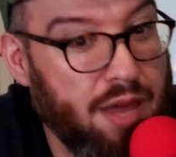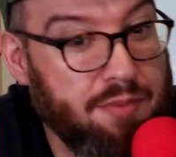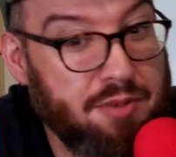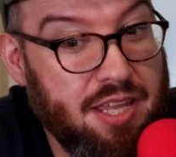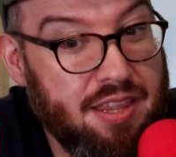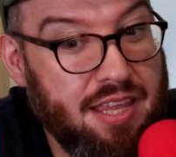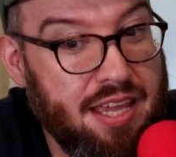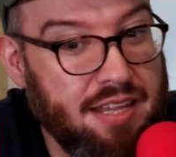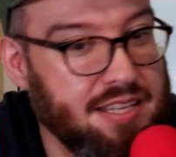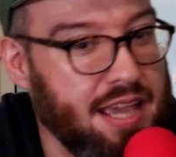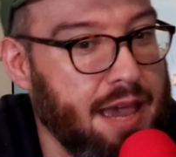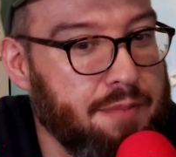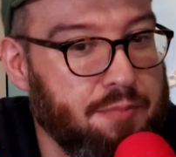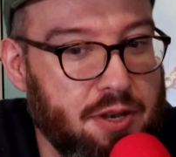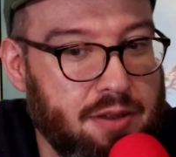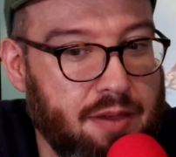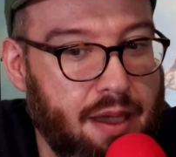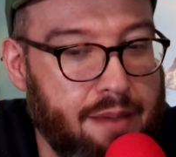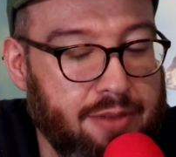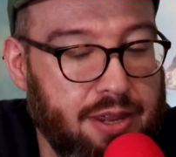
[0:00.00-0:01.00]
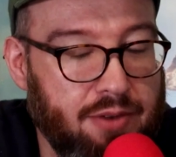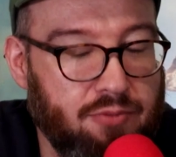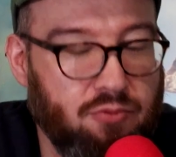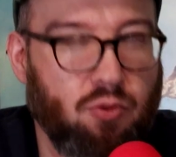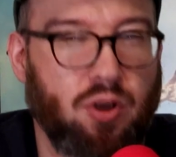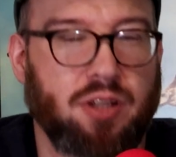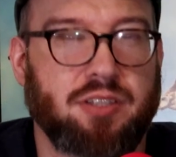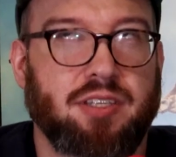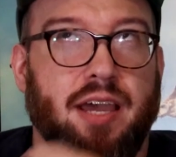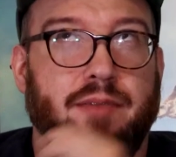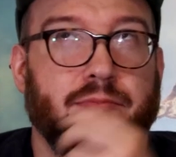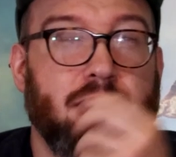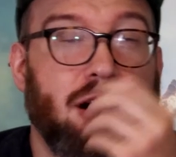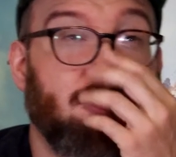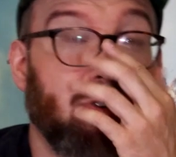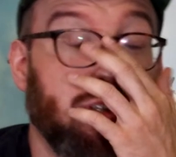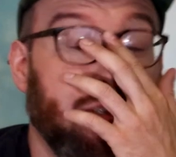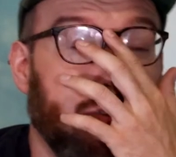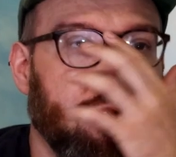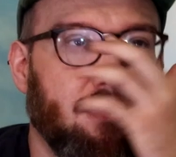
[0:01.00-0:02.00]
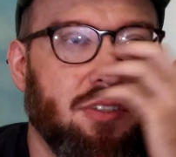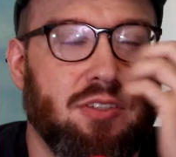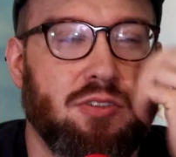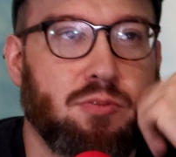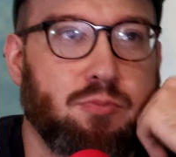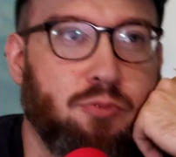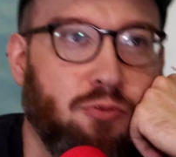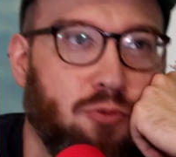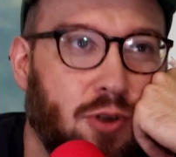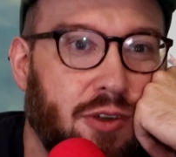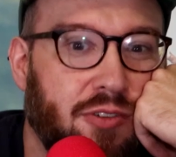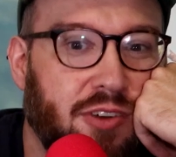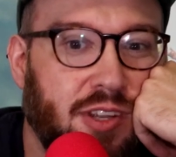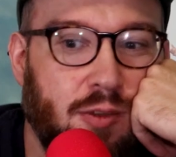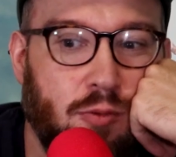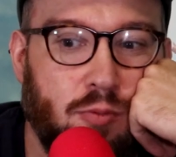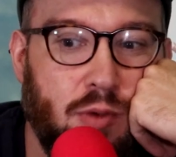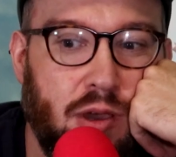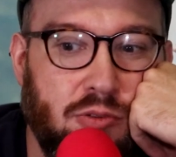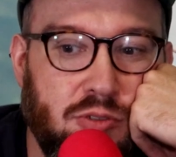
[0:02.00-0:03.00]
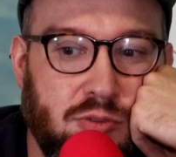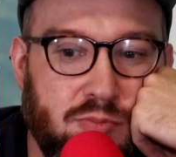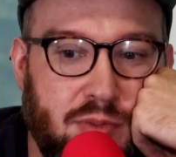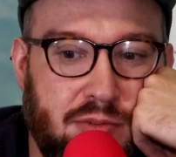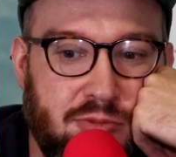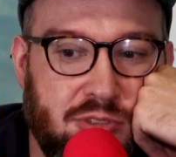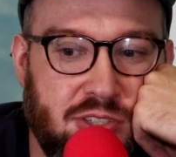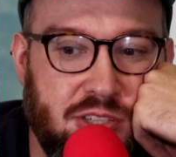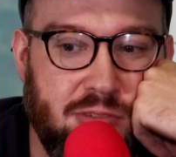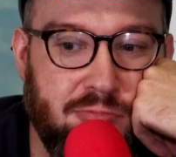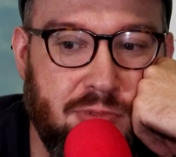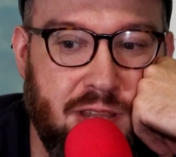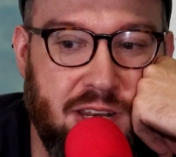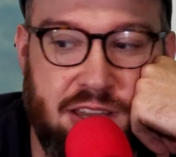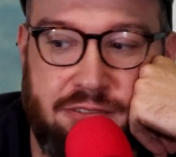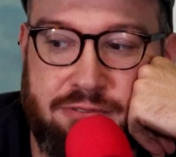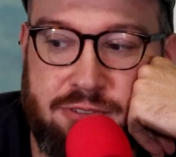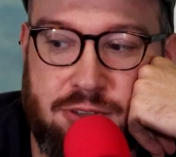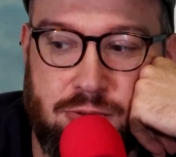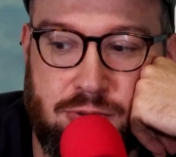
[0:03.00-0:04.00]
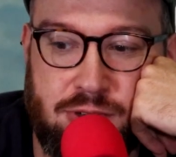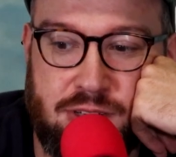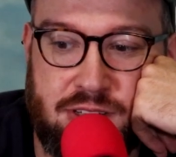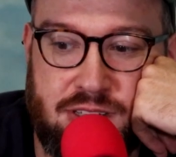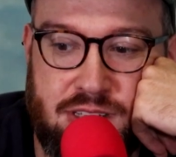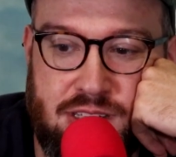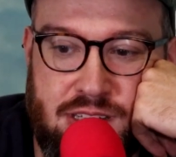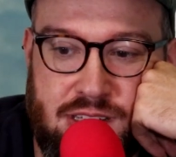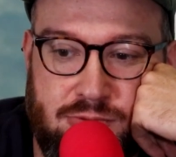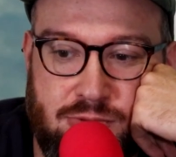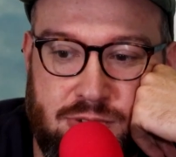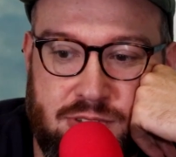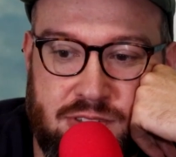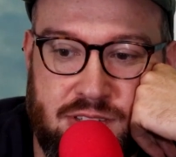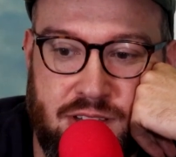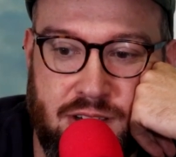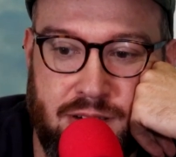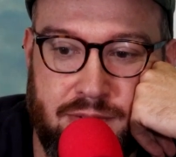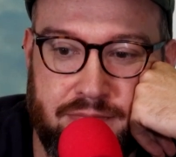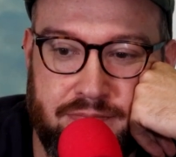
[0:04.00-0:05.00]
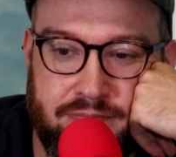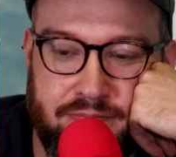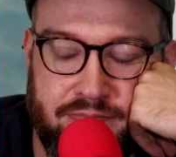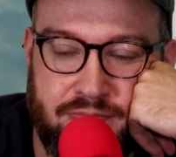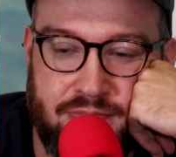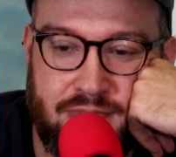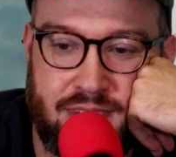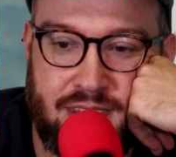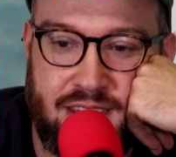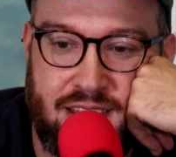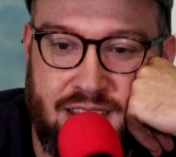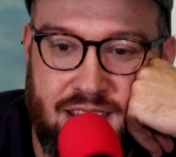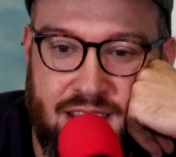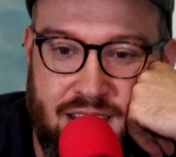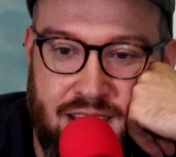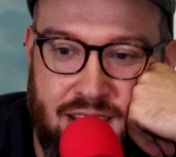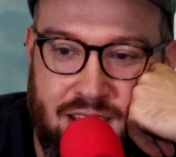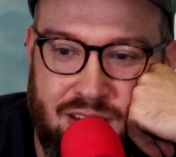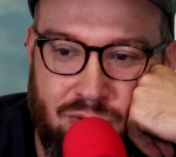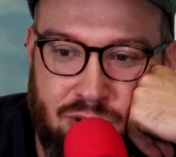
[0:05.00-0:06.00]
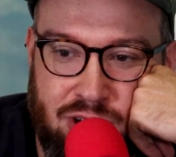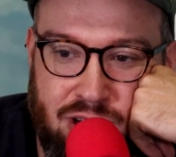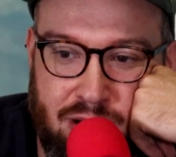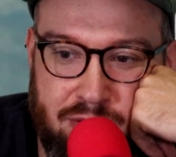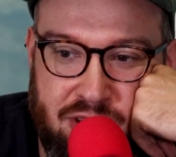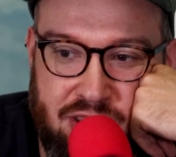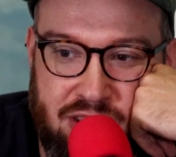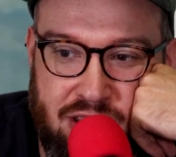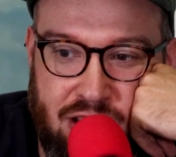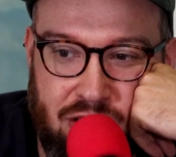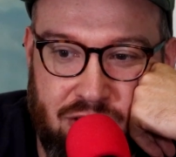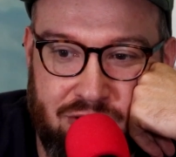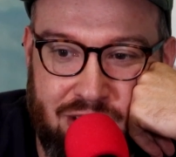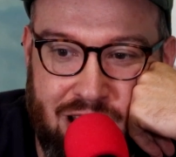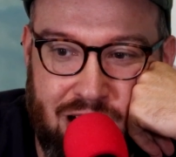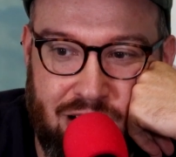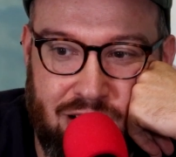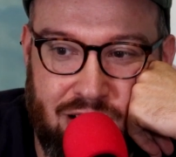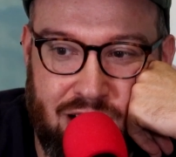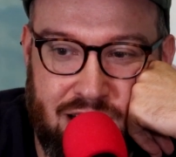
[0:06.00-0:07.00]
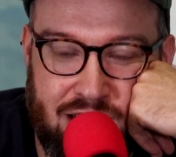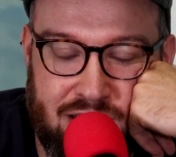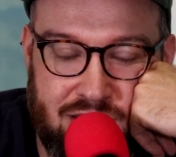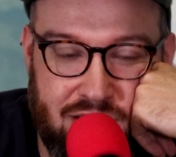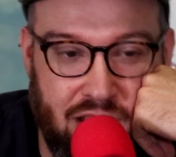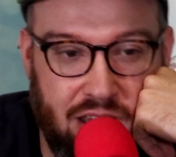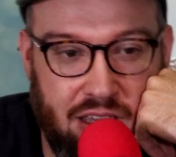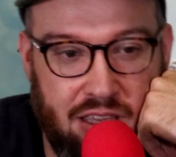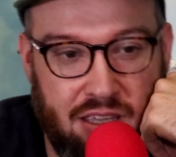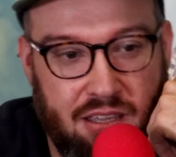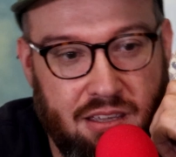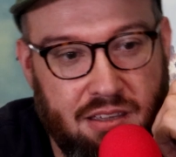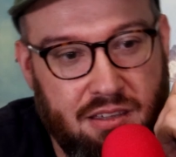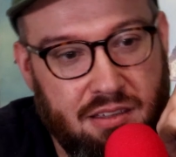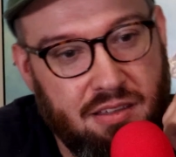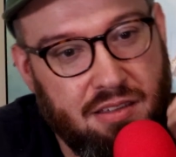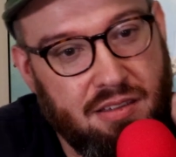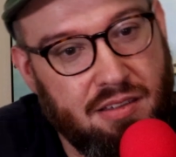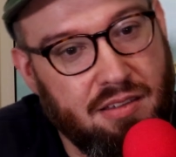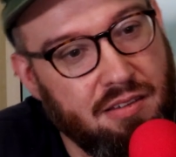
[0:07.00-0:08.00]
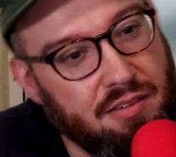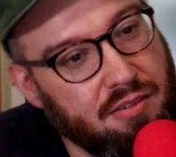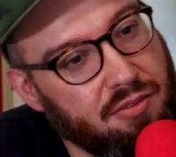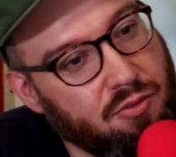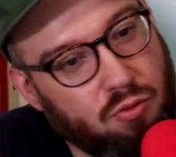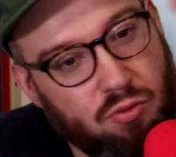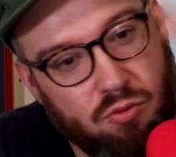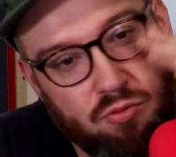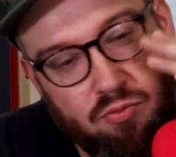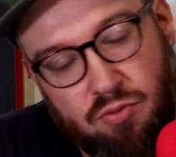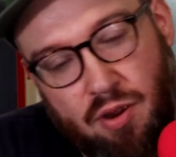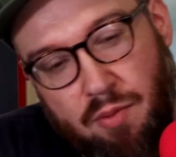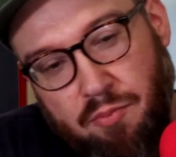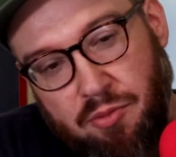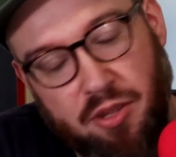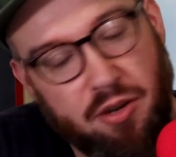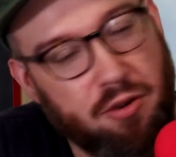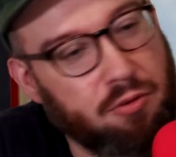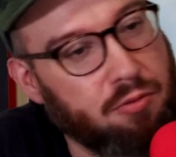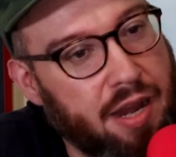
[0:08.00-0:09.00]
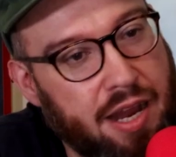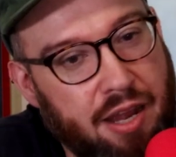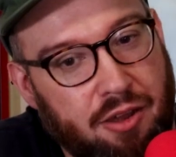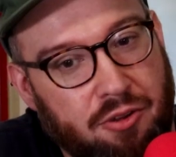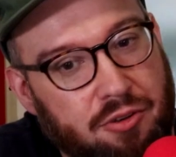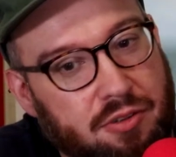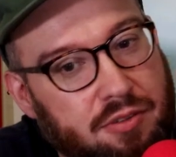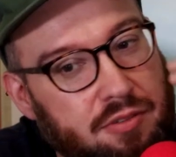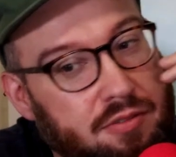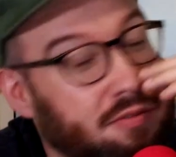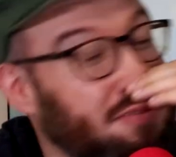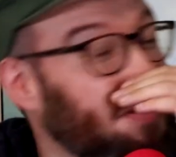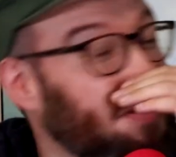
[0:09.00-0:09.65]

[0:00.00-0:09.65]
Well, I mean, that's happened. I mean, one time this was before I had a kid. I was babysitting my nephew, and he was we come in the elevator, and it's like we're rumbling around,